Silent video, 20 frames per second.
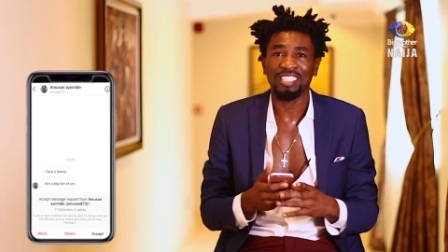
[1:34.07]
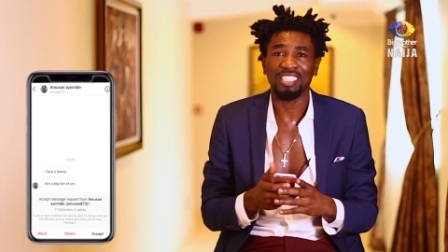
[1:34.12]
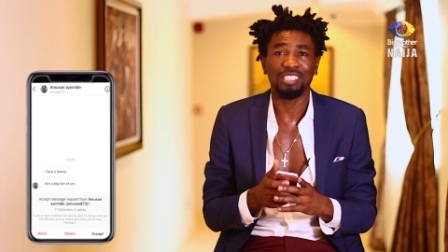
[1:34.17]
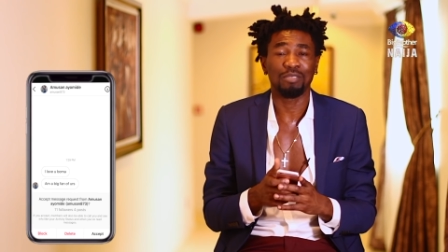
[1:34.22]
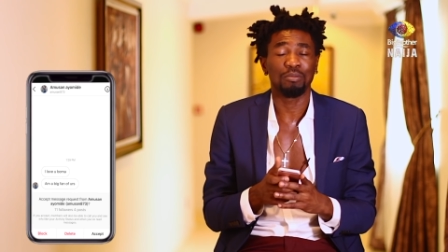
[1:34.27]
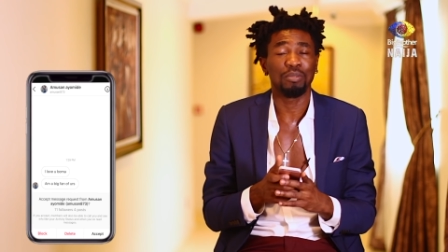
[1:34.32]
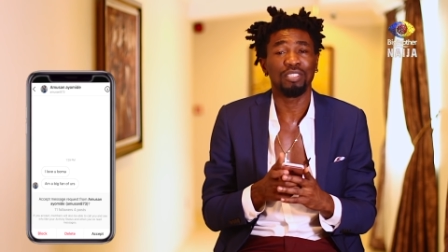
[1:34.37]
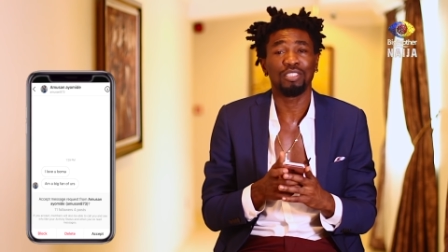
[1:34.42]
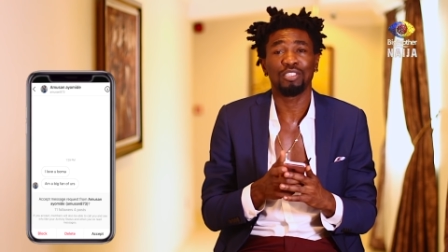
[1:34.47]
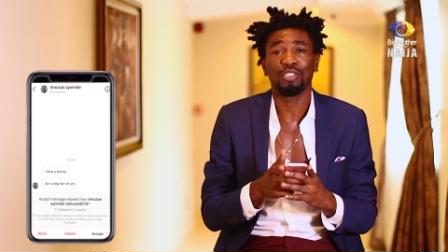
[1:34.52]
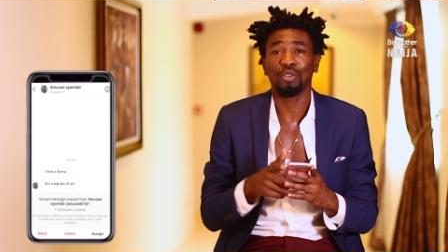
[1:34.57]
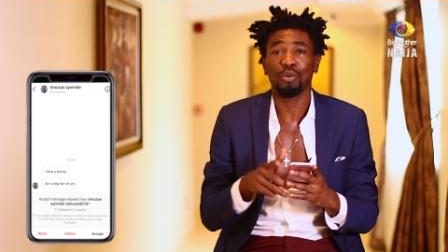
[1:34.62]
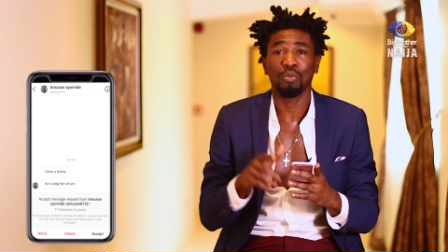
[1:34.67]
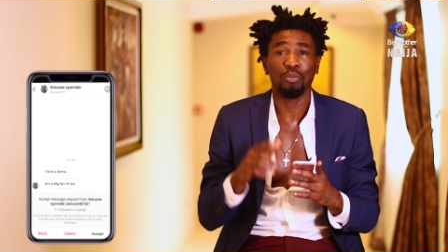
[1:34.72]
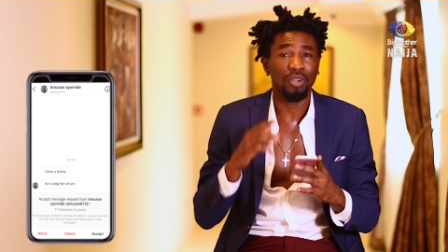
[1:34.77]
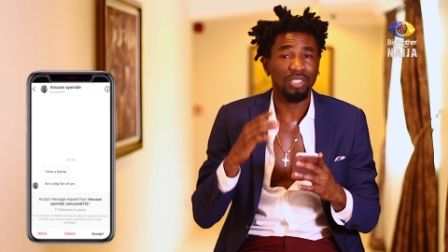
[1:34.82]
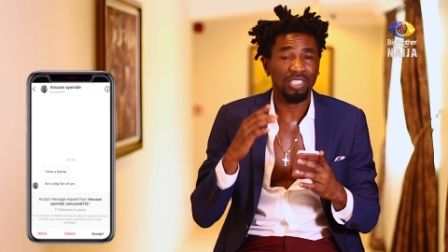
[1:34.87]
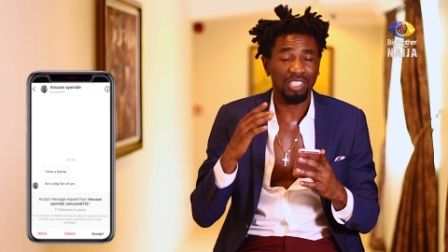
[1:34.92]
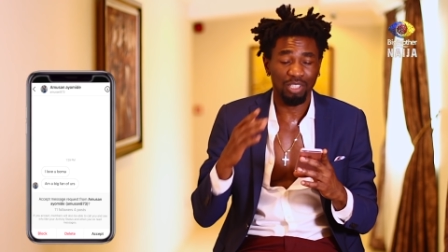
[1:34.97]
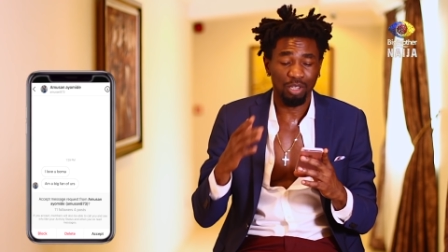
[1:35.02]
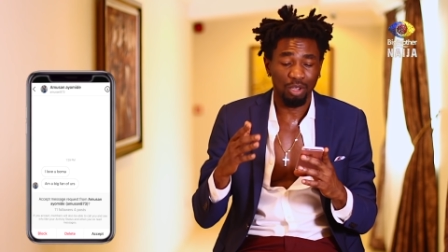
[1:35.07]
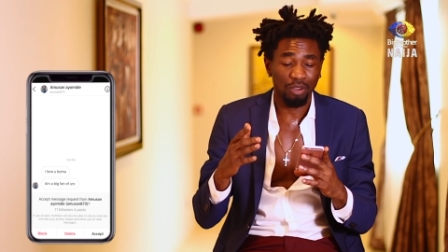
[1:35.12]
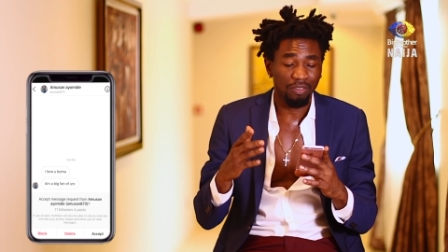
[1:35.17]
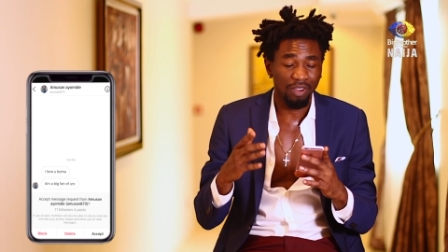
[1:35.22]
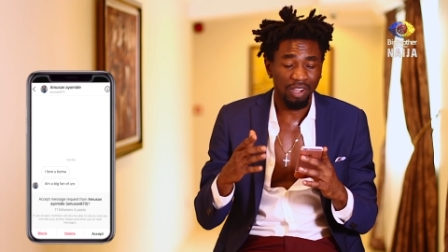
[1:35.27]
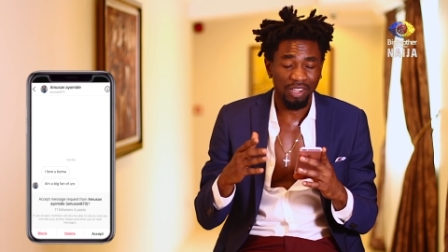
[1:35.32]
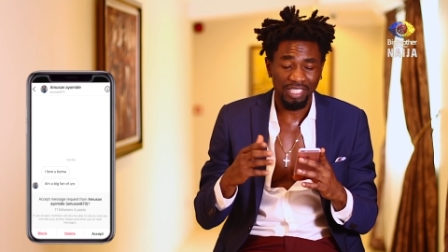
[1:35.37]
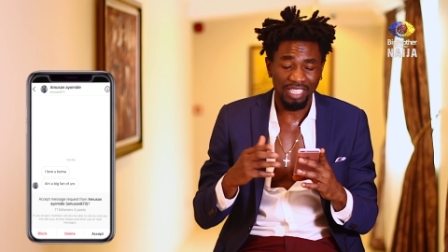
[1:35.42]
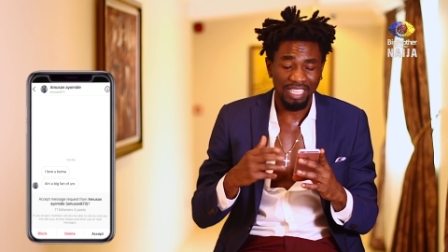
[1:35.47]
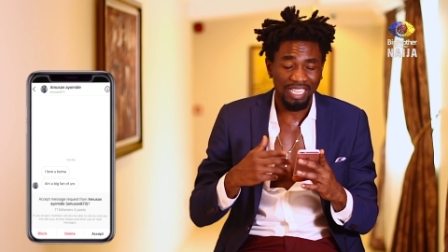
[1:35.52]
It's been so much love
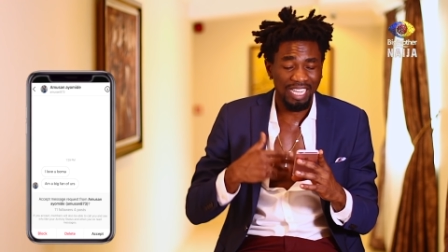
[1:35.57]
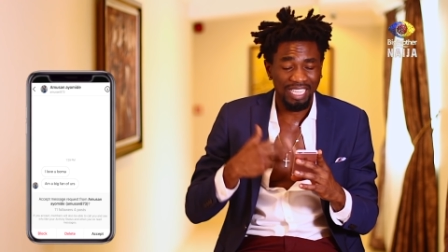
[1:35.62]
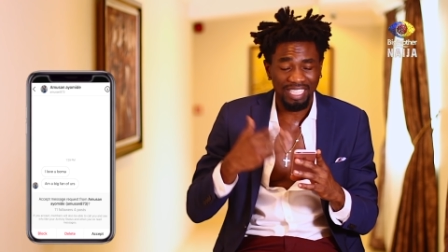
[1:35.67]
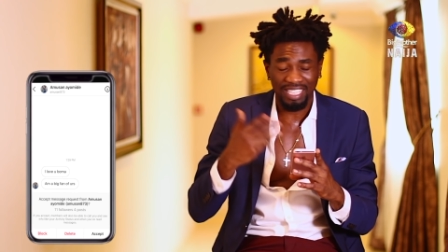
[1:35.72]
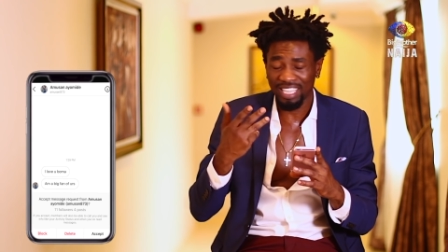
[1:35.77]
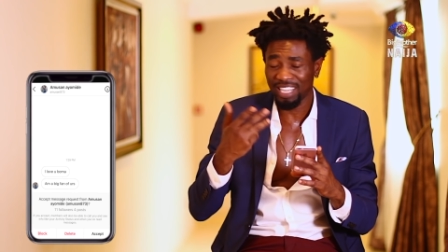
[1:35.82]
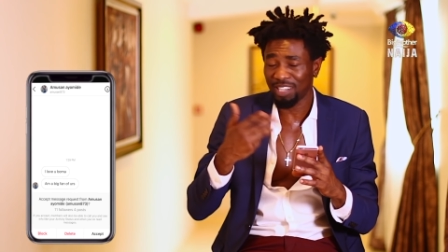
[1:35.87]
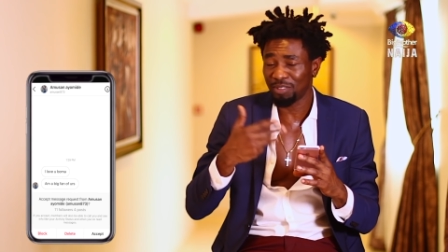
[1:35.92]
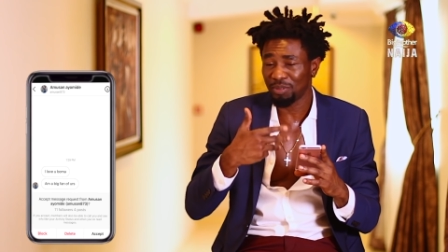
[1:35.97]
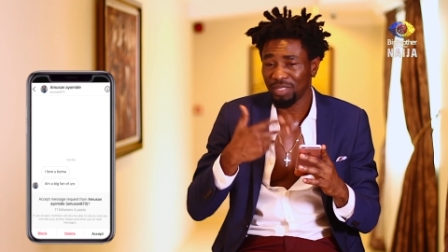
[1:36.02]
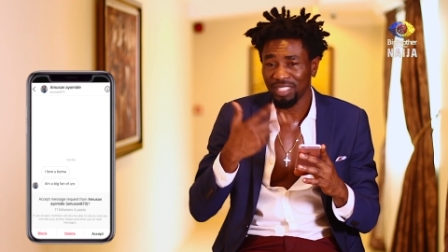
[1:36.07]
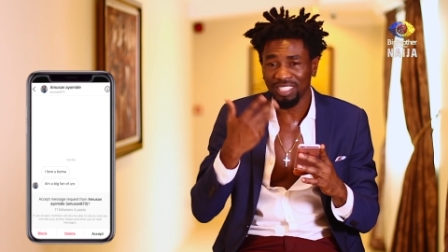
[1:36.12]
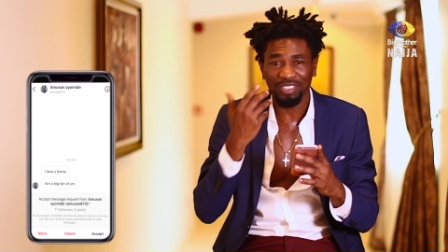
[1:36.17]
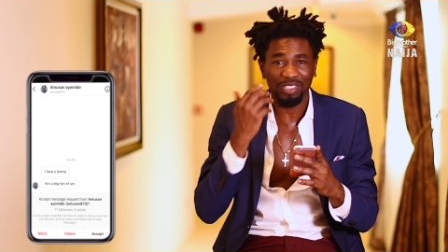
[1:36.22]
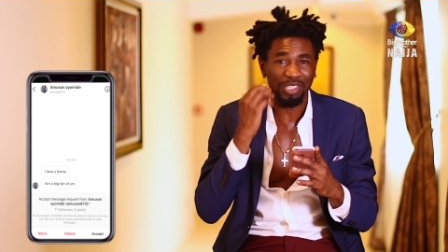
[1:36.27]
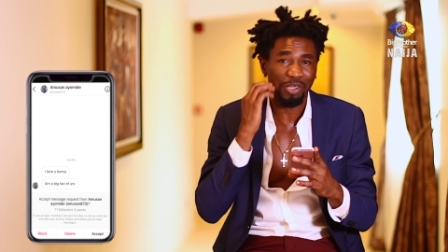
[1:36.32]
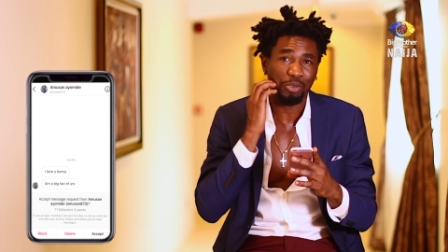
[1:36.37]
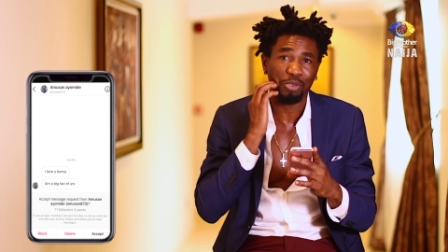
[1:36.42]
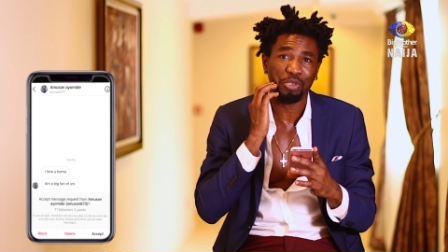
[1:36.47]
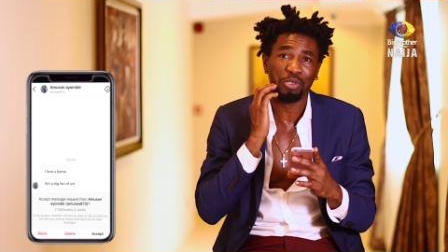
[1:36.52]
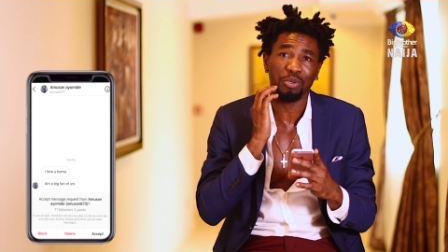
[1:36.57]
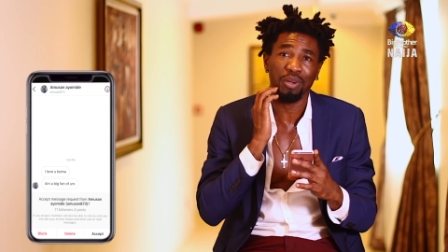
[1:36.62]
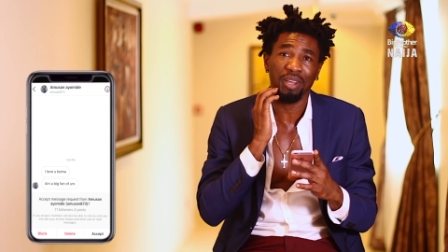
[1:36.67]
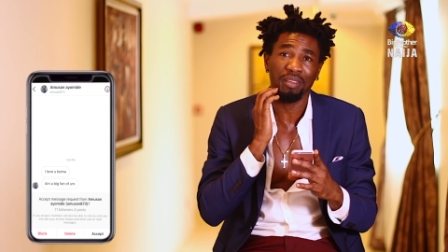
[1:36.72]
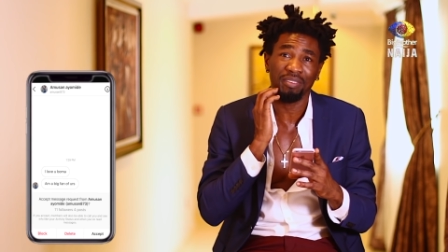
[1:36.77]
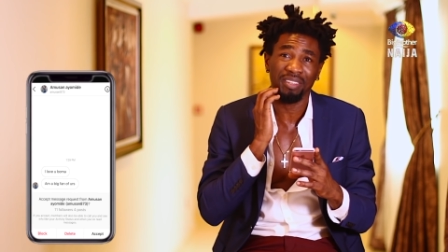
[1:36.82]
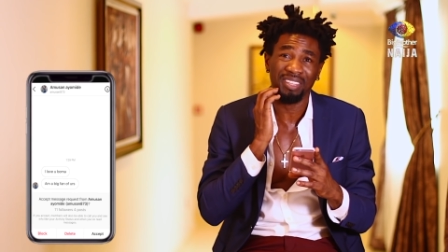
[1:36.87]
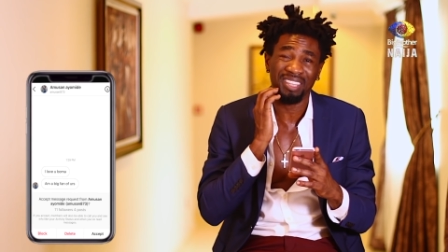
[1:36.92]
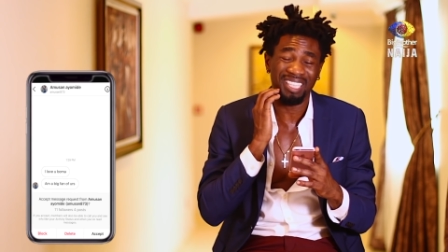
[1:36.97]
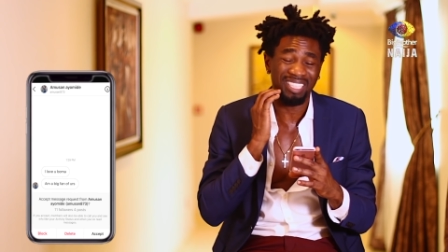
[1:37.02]
out here. I can't really go through
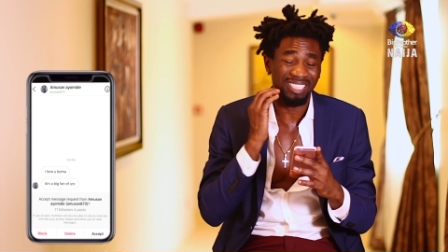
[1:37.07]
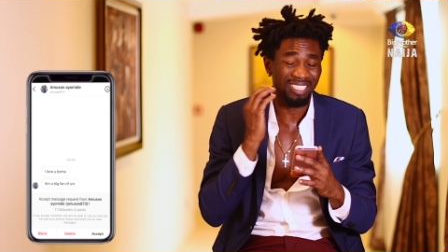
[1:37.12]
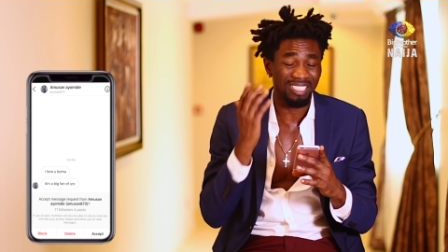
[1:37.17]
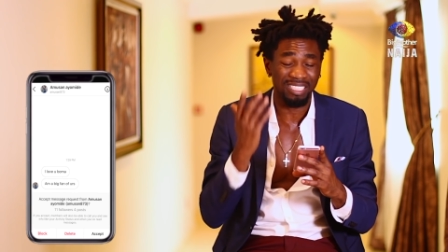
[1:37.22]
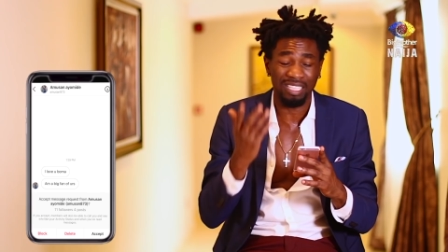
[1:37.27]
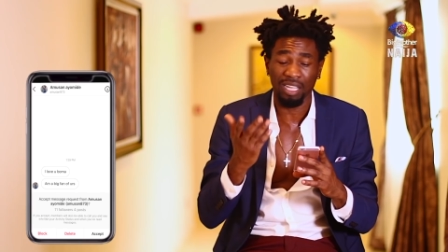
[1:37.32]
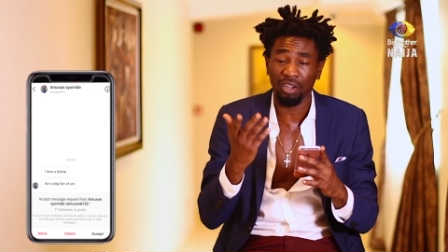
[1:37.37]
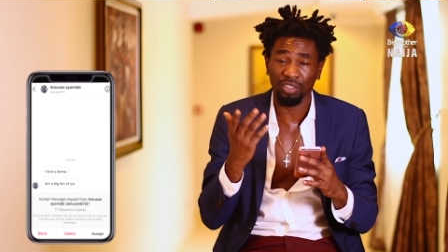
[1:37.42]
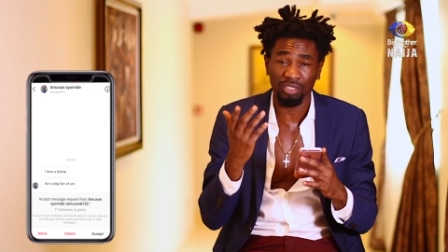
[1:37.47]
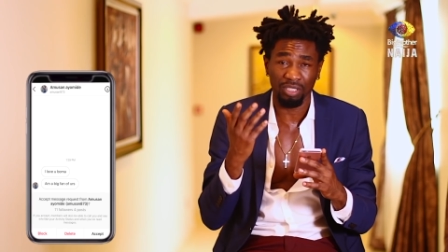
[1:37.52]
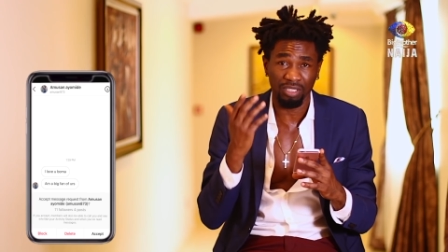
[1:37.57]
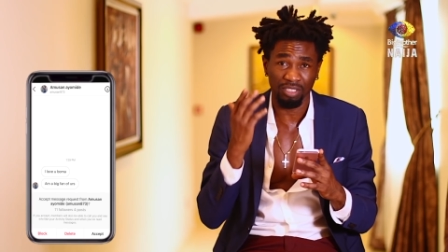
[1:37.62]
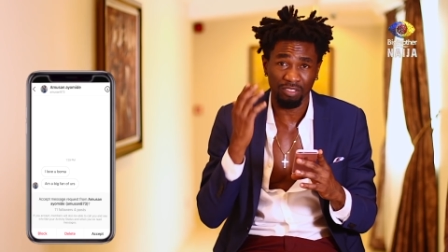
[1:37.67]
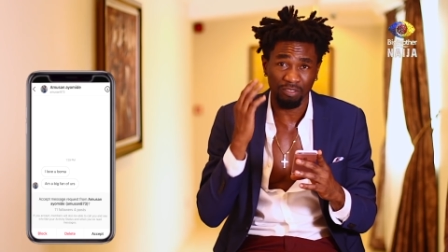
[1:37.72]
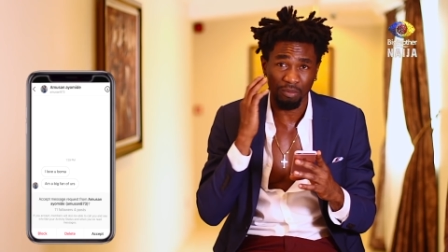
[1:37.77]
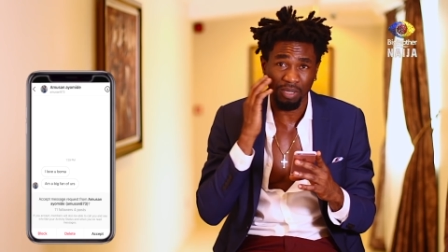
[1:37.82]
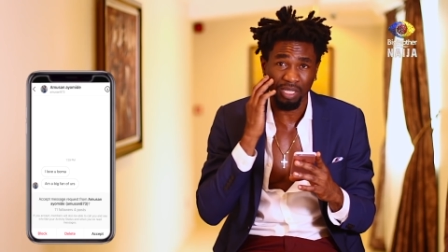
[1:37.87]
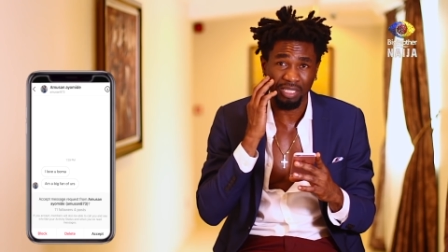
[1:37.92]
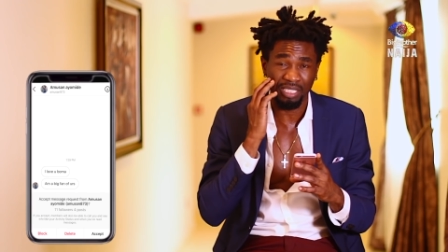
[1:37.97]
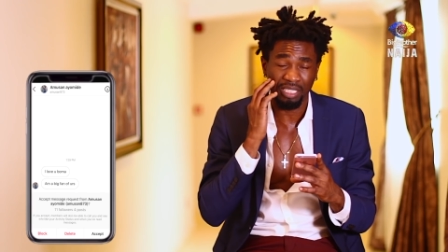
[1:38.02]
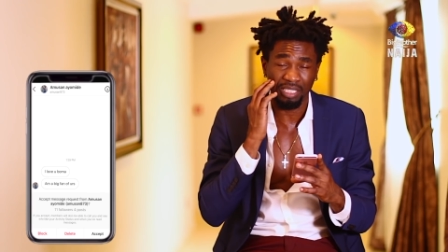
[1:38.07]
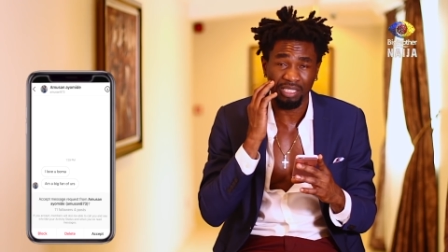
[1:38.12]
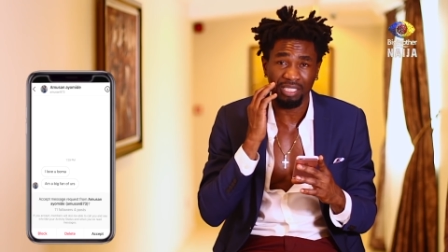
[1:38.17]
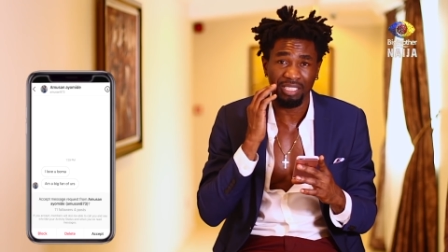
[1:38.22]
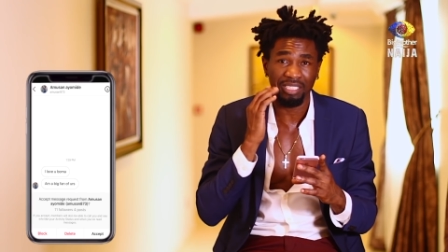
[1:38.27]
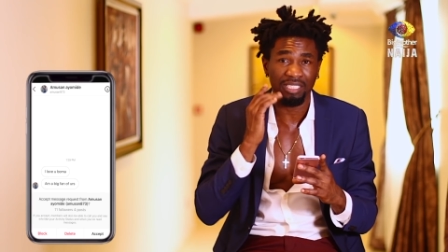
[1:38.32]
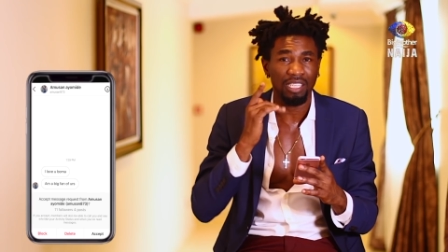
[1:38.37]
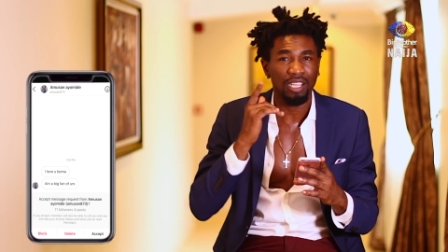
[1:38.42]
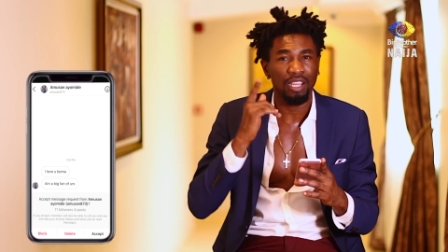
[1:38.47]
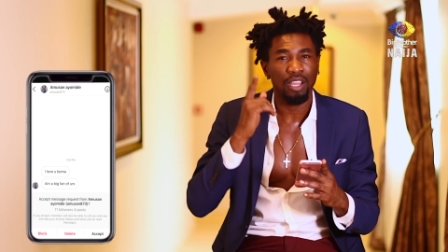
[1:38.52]
everything. There's thousands of
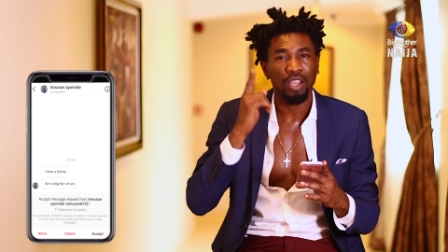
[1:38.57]
messages.